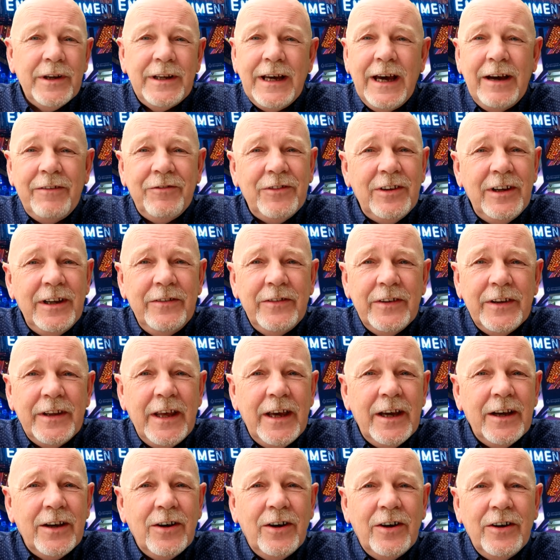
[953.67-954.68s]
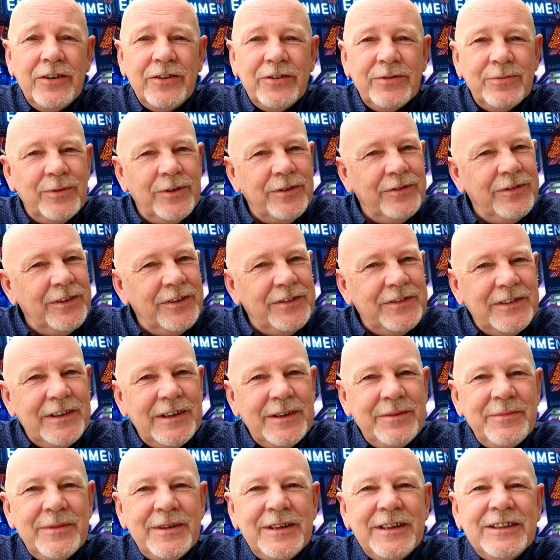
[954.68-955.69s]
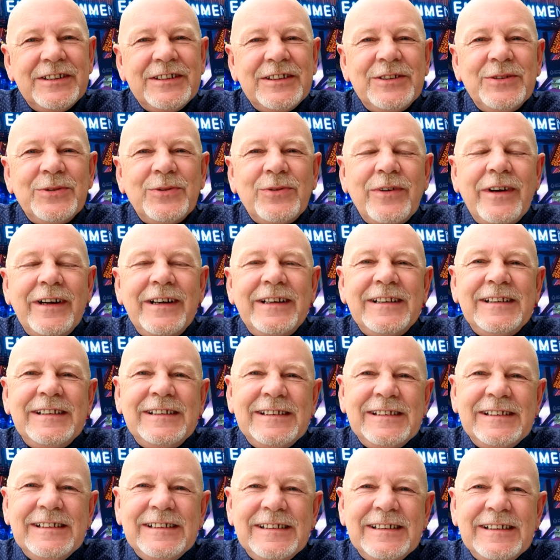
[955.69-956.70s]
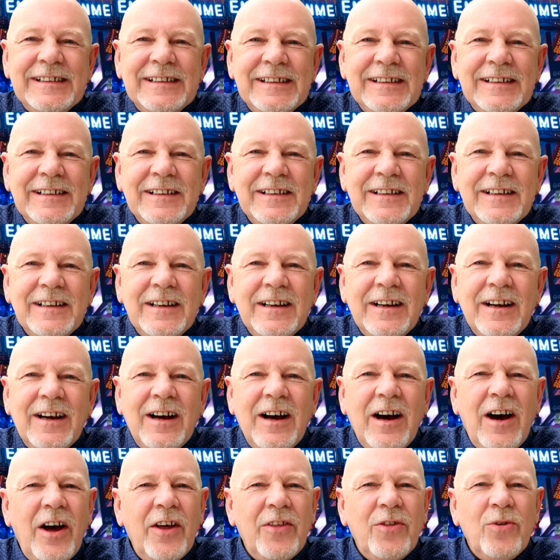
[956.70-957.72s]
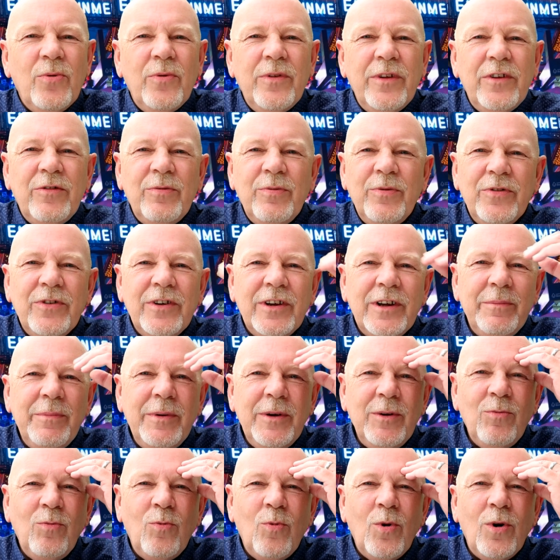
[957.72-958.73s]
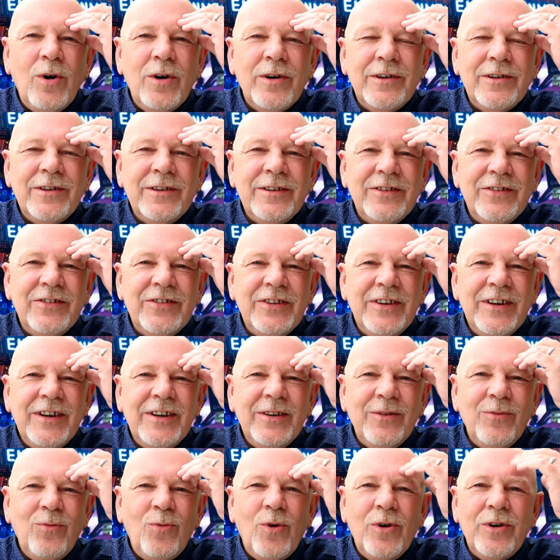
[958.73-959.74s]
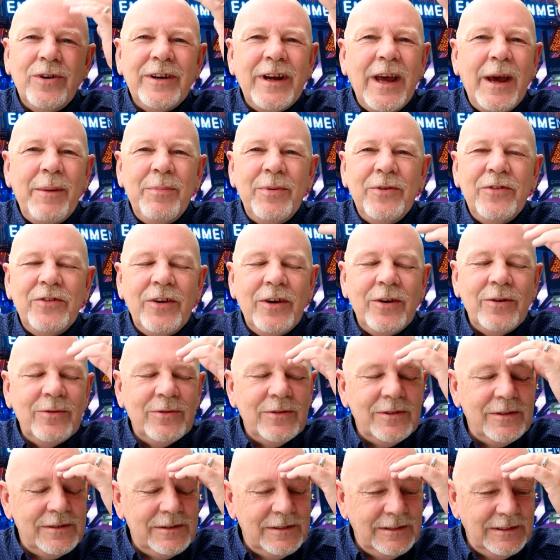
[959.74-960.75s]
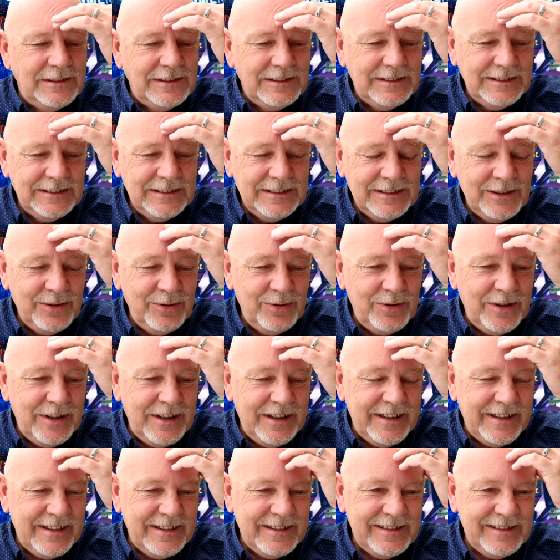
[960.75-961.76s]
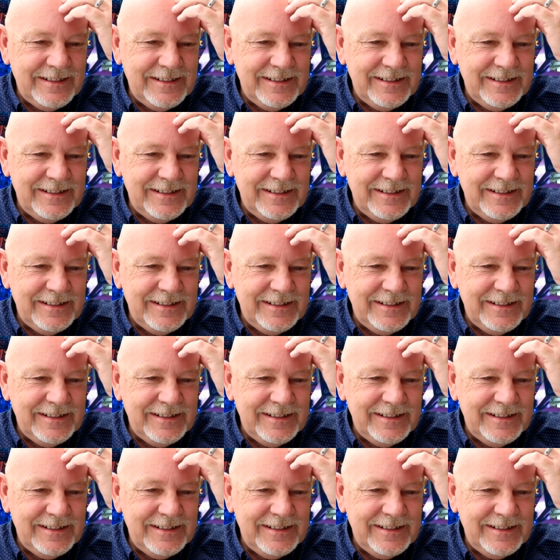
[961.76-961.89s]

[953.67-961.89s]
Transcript: gonna have to leave it there, guys. We're 15 minutes in already. I thought this was gonna be one episode. Oh dear.